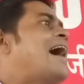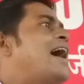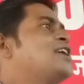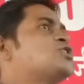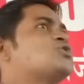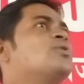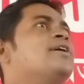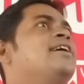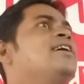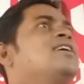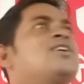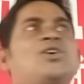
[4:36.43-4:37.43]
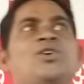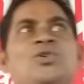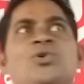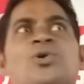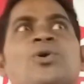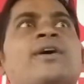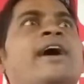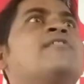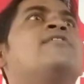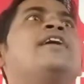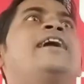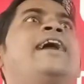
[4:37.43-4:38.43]
I should cook
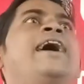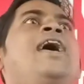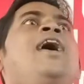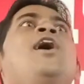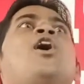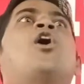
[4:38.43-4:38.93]
every day,